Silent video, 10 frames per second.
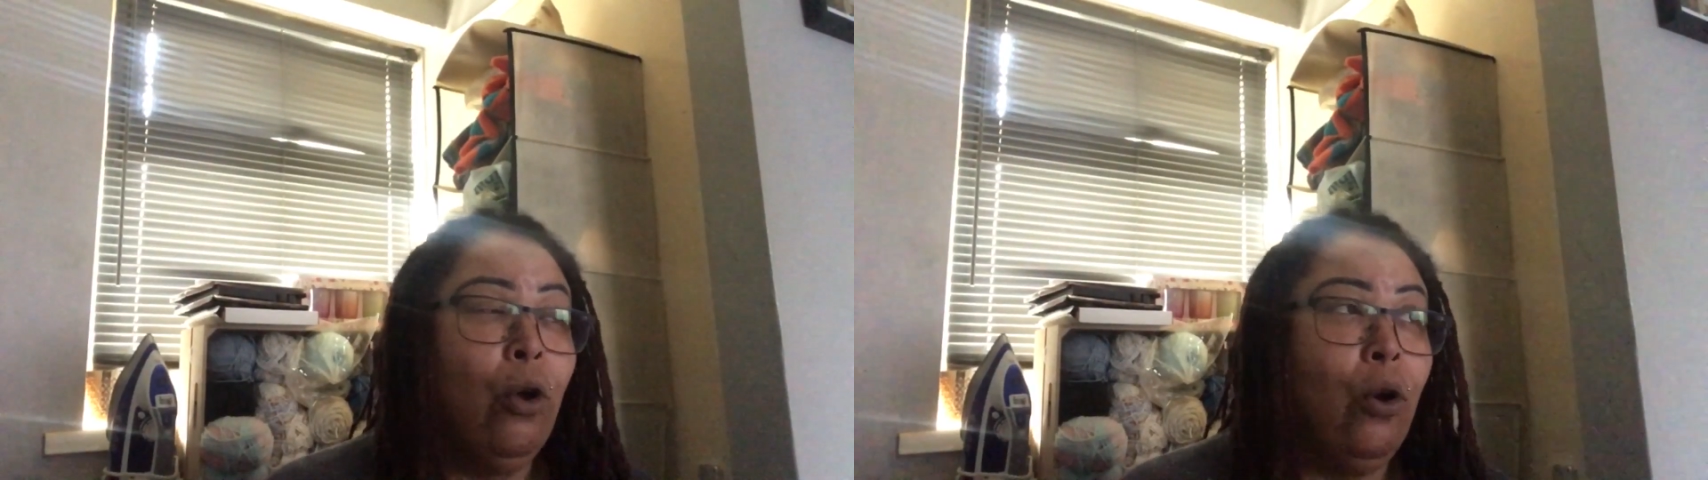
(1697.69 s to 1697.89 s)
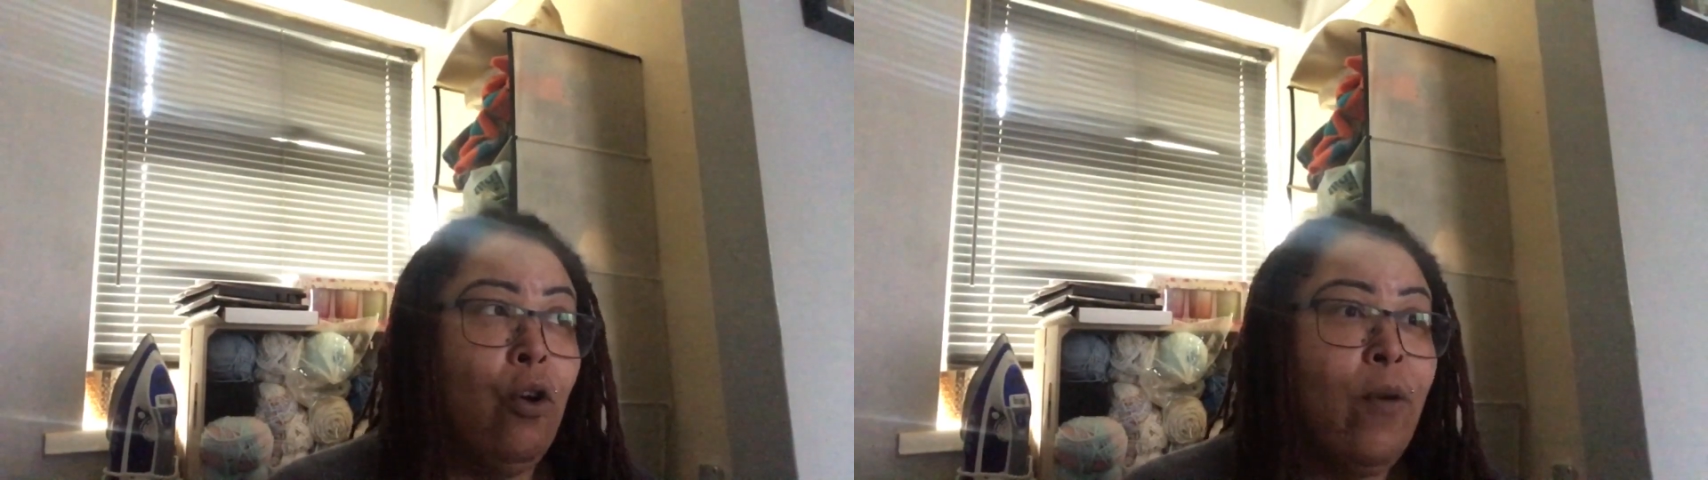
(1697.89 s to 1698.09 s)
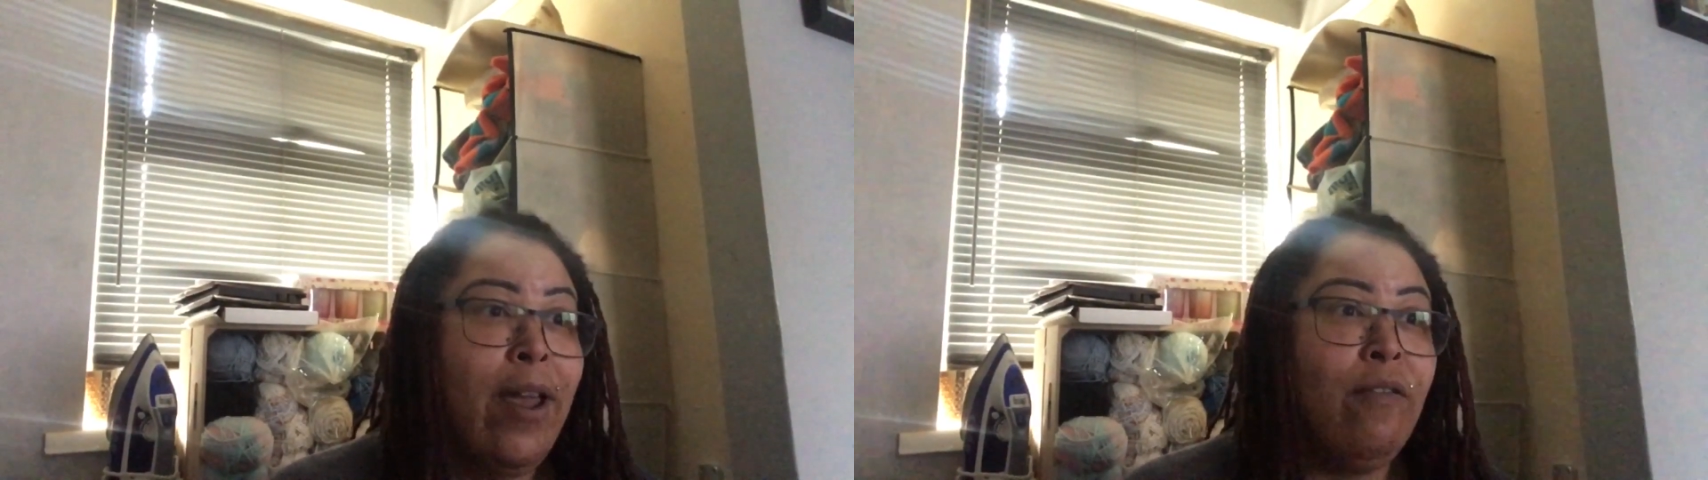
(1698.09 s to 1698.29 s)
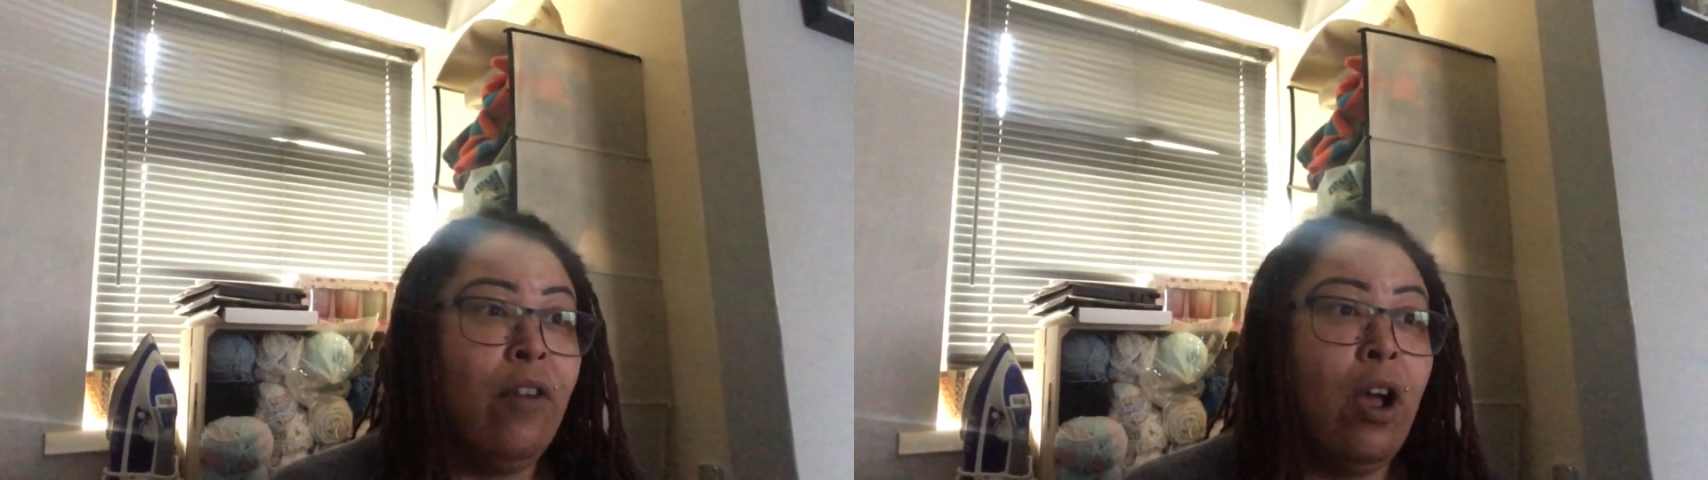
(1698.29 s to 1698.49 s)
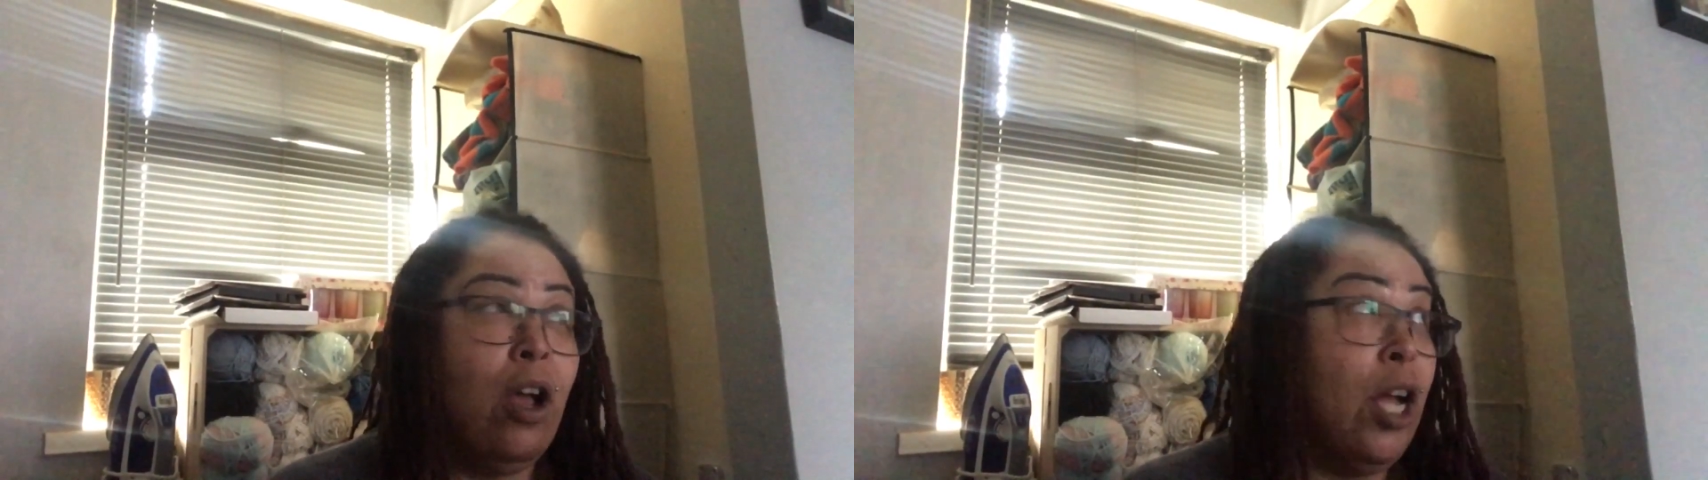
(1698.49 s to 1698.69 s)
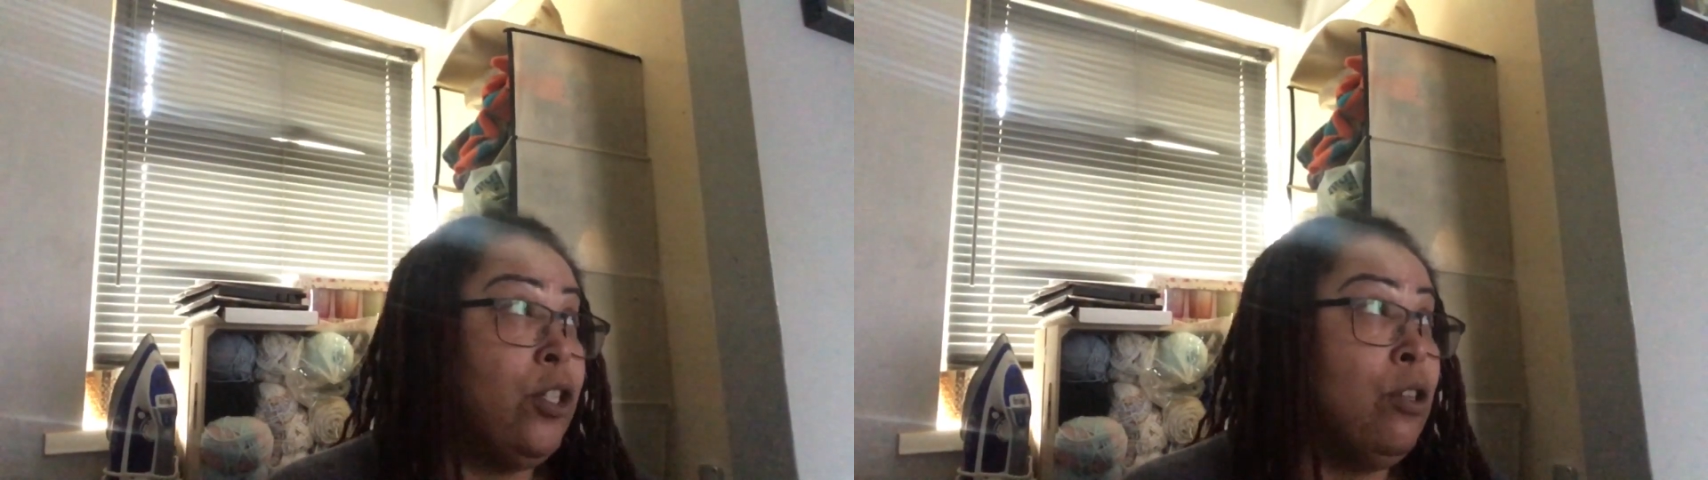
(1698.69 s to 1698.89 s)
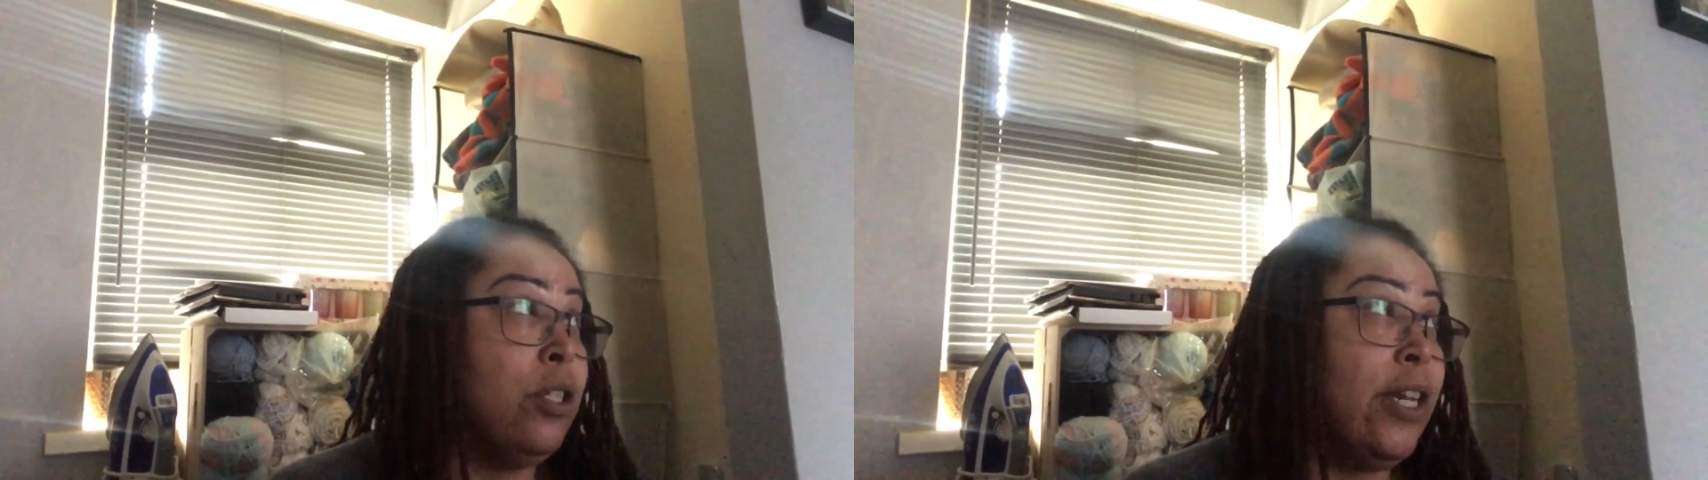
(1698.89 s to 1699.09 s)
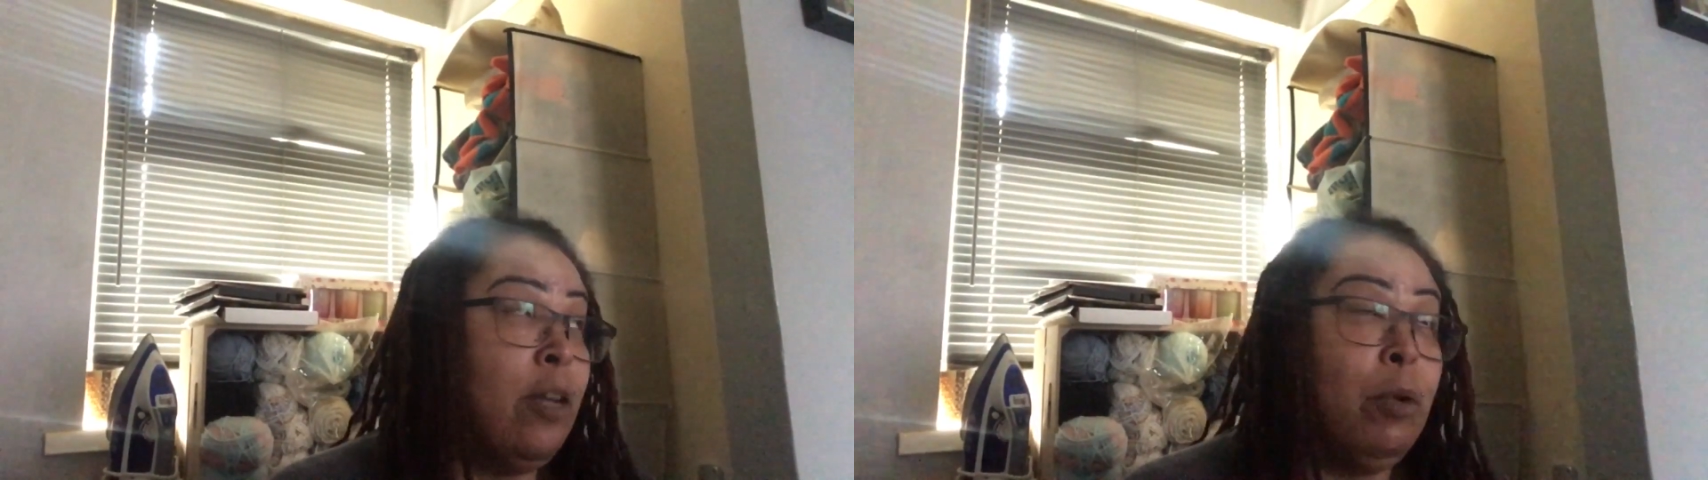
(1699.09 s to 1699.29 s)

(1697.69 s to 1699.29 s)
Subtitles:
or whatever, I do sleep